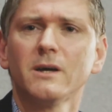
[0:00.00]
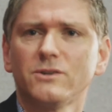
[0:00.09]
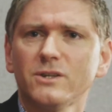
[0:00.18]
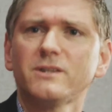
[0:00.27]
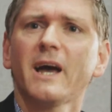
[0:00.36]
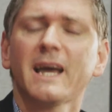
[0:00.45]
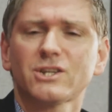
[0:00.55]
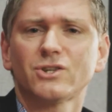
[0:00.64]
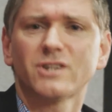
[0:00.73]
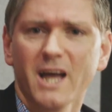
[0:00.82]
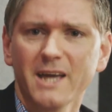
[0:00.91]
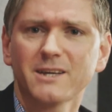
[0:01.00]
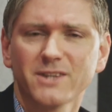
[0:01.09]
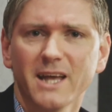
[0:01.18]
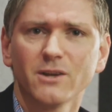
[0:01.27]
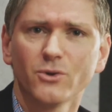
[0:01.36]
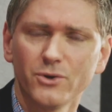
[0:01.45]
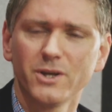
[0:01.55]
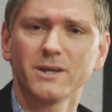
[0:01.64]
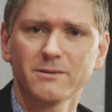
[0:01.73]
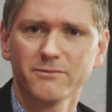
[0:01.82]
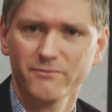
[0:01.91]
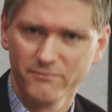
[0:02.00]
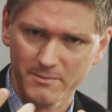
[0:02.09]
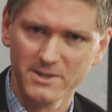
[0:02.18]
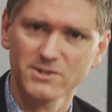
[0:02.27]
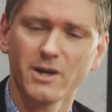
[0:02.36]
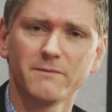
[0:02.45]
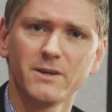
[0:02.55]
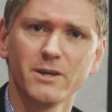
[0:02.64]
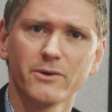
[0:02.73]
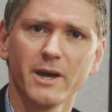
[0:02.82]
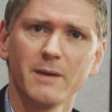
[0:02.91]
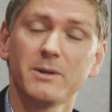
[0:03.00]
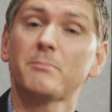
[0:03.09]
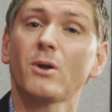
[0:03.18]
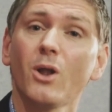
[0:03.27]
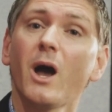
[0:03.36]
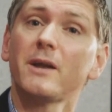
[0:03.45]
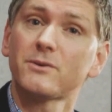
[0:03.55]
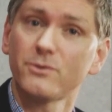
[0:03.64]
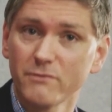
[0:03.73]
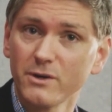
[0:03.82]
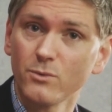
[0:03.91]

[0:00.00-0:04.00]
did they actually take that learning from inside a video game and apply it to the real